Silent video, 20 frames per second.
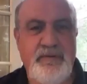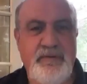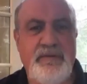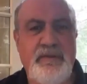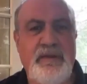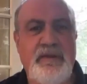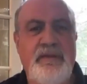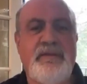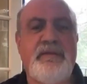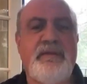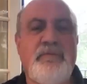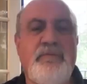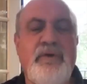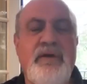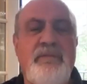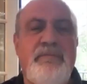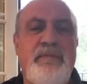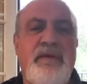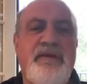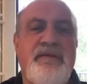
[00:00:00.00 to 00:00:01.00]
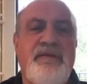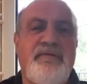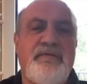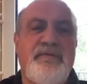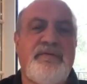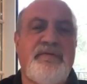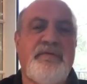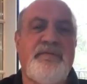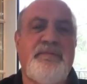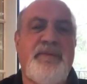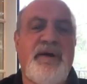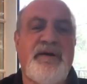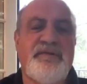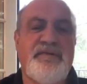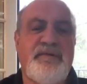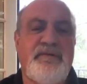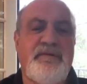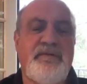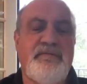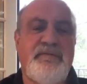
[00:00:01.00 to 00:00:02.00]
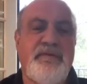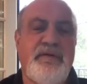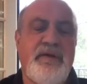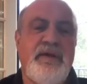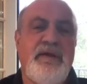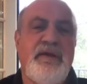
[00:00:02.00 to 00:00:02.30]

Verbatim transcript: That yeah. what makes you so positive